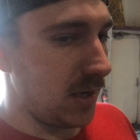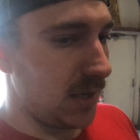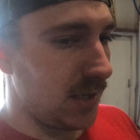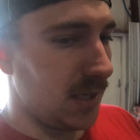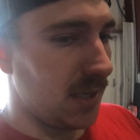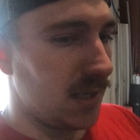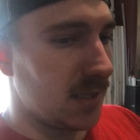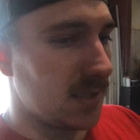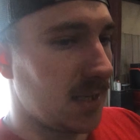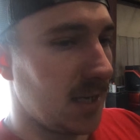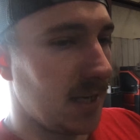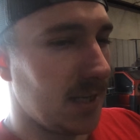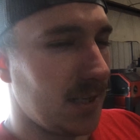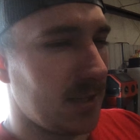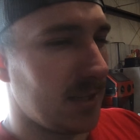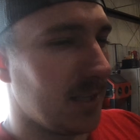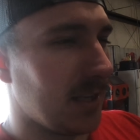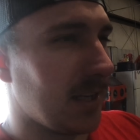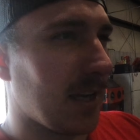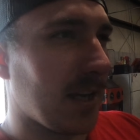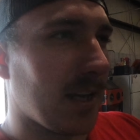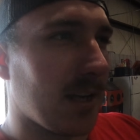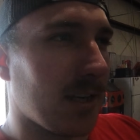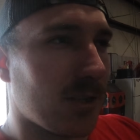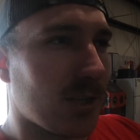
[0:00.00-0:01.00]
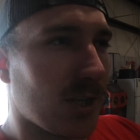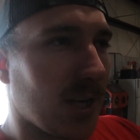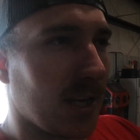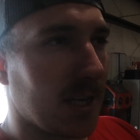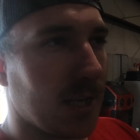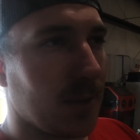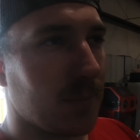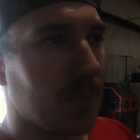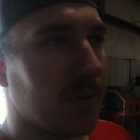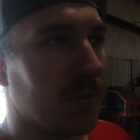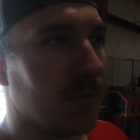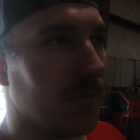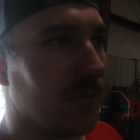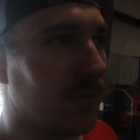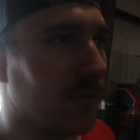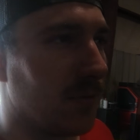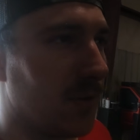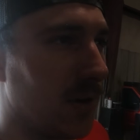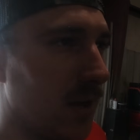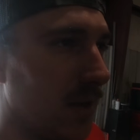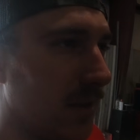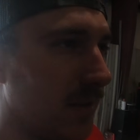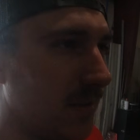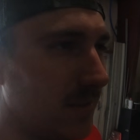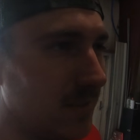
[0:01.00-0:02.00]
I did is I think I had to jack up the
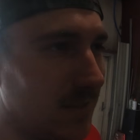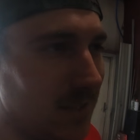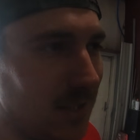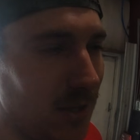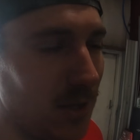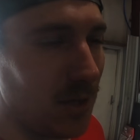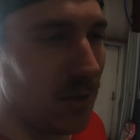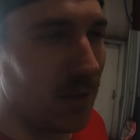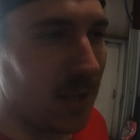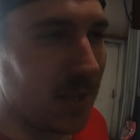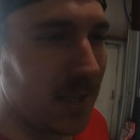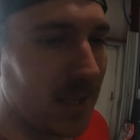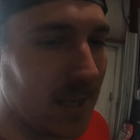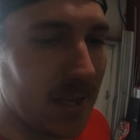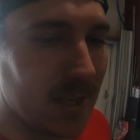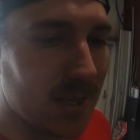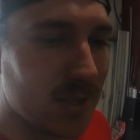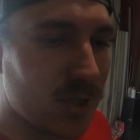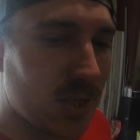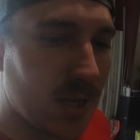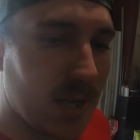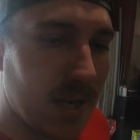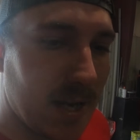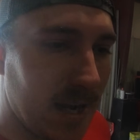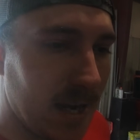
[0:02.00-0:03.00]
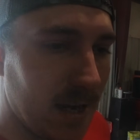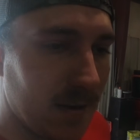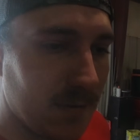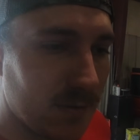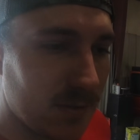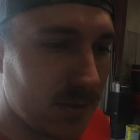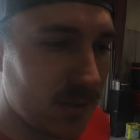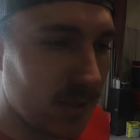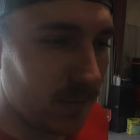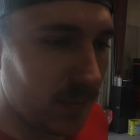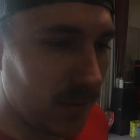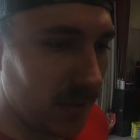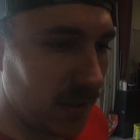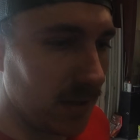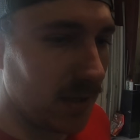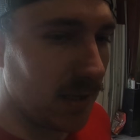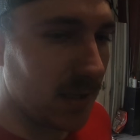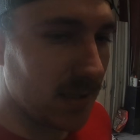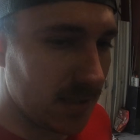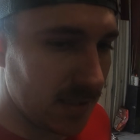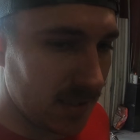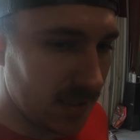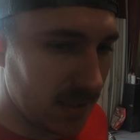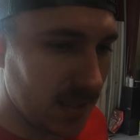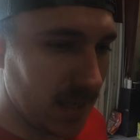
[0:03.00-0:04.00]
front, like 1.5 inches or something,
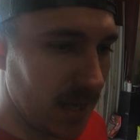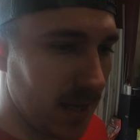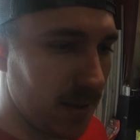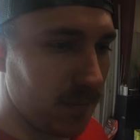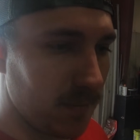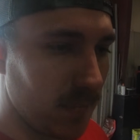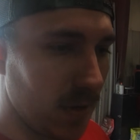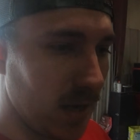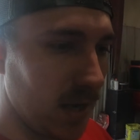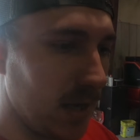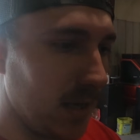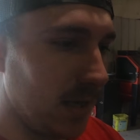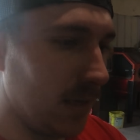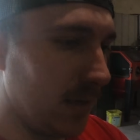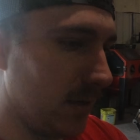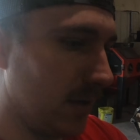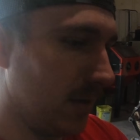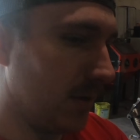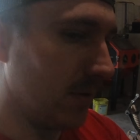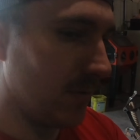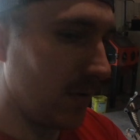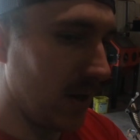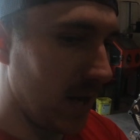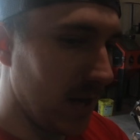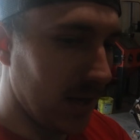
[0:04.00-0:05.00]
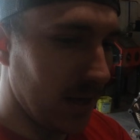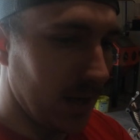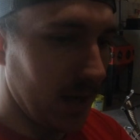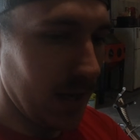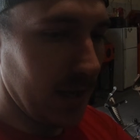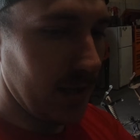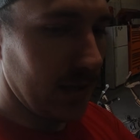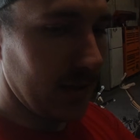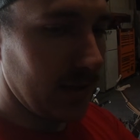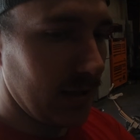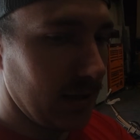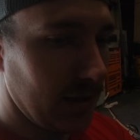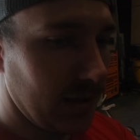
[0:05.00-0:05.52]
then set my ride height